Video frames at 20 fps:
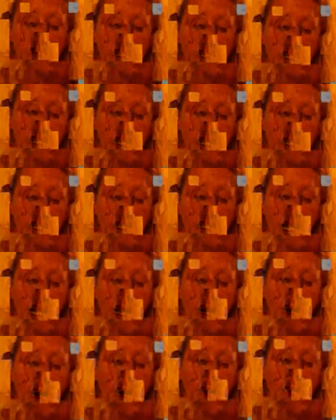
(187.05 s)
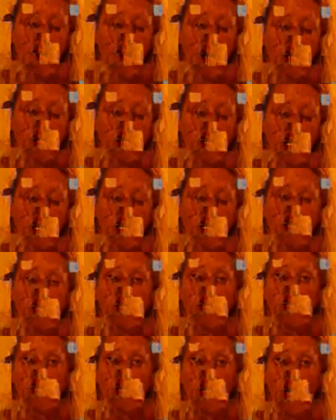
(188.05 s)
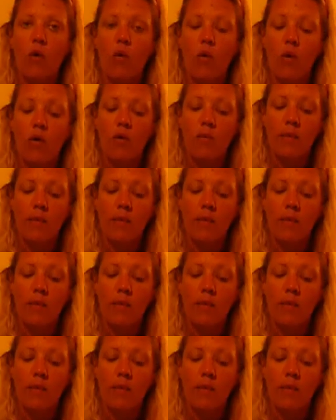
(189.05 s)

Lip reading: disease. Most can use oral